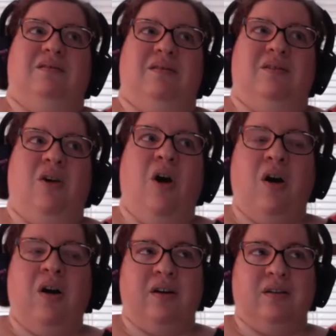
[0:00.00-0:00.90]

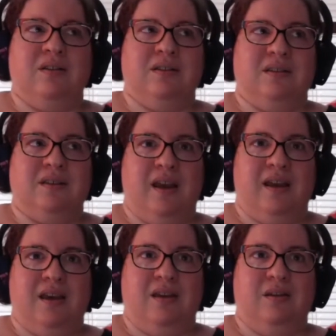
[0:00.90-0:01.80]
cards, I
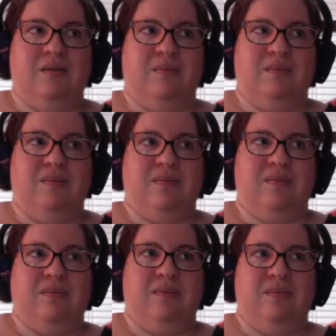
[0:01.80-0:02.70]
can
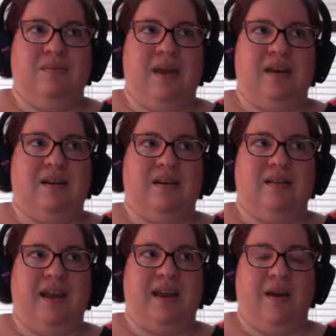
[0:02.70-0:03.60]
make
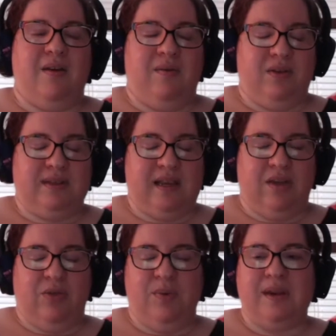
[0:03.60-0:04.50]
there's like a
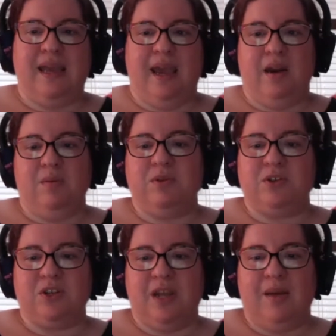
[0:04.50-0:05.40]
3D animal
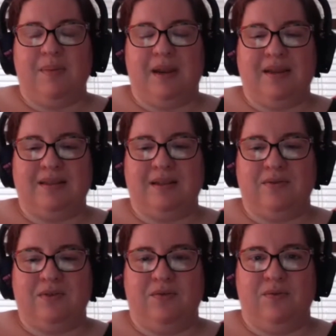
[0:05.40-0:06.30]
shape that I still have
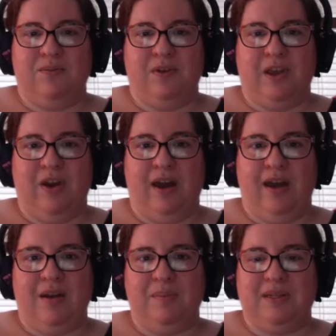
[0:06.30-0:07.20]
to figure out how
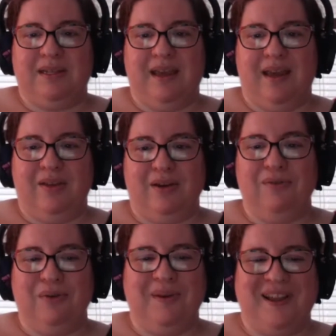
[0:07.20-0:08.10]
to put together
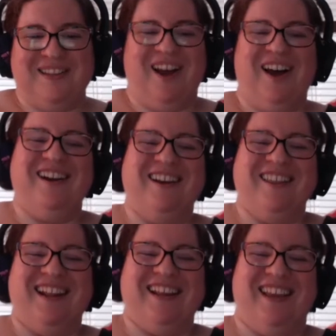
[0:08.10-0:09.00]
for my daughter
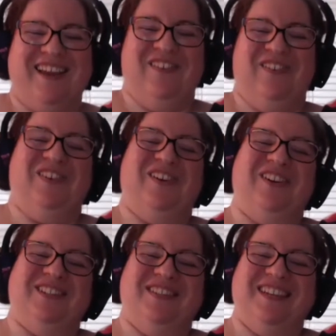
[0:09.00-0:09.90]
that I gave her for
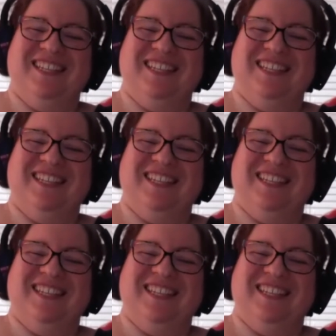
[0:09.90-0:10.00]
Christmas.